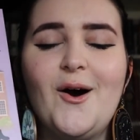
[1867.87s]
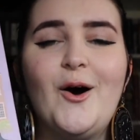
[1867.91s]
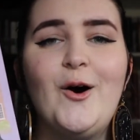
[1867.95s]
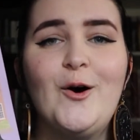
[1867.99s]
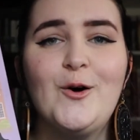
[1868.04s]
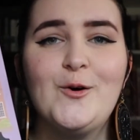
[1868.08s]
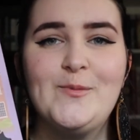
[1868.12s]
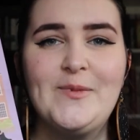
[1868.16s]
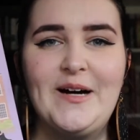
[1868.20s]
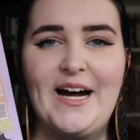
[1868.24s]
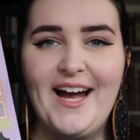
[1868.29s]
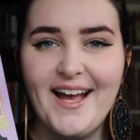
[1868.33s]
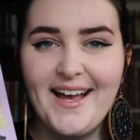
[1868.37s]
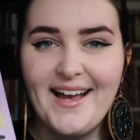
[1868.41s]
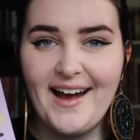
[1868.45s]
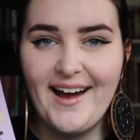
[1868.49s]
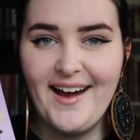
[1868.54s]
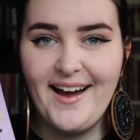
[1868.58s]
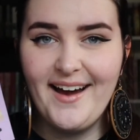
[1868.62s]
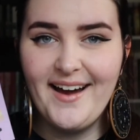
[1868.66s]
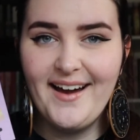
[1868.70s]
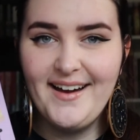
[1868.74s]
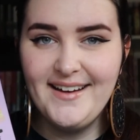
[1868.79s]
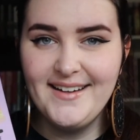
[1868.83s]
Oh my
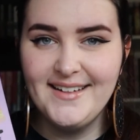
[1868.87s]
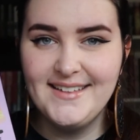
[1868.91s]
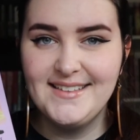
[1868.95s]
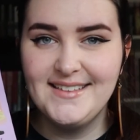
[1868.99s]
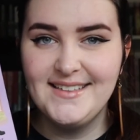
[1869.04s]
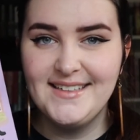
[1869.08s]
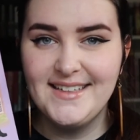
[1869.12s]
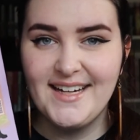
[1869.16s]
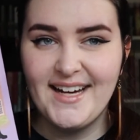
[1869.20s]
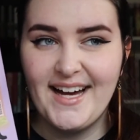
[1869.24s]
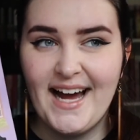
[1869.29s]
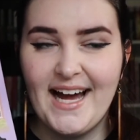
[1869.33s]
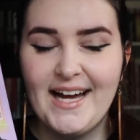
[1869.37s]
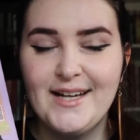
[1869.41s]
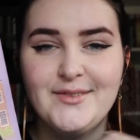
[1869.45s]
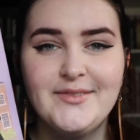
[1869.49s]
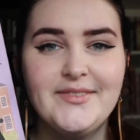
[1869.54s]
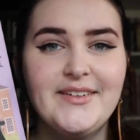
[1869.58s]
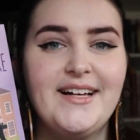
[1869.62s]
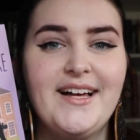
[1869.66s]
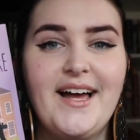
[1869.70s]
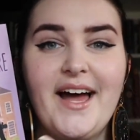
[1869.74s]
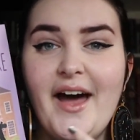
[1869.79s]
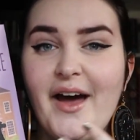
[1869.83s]
god, I
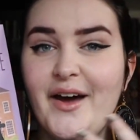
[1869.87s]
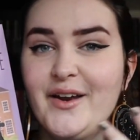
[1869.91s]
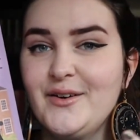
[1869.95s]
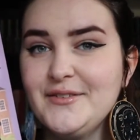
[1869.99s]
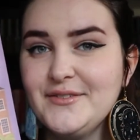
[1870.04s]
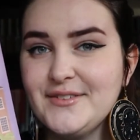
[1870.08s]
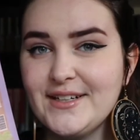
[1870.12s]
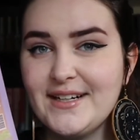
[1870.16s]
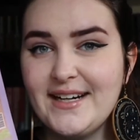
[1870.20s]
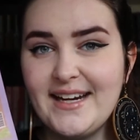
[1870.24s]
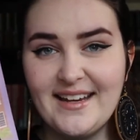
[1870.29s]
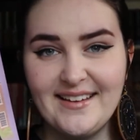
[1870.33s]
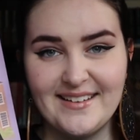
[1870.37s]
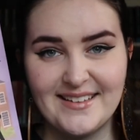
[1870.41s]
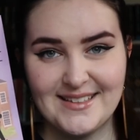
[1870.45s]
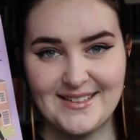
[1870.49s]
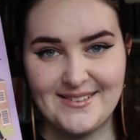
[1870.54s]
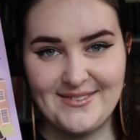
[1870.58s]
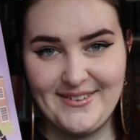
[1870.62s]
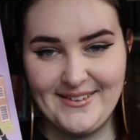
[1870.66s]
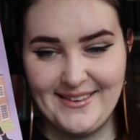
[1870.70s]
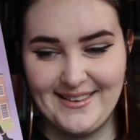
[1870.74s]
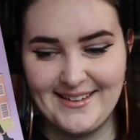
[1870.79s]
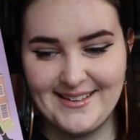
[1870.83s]
fell head over
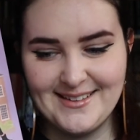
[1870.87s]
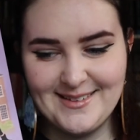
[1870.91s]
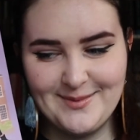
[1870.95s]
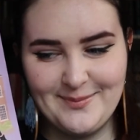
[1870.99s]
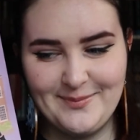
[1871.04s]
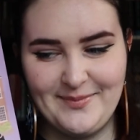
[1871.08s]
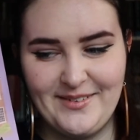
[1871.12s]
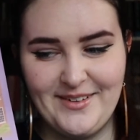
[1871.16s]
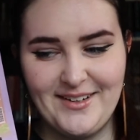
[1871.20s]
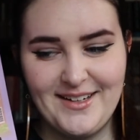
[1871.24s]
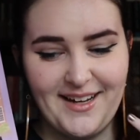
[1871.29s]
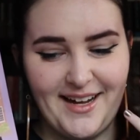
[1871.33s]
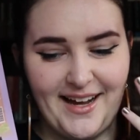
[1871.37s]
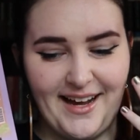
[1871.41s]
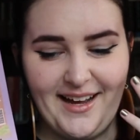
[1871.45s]
heels for this book.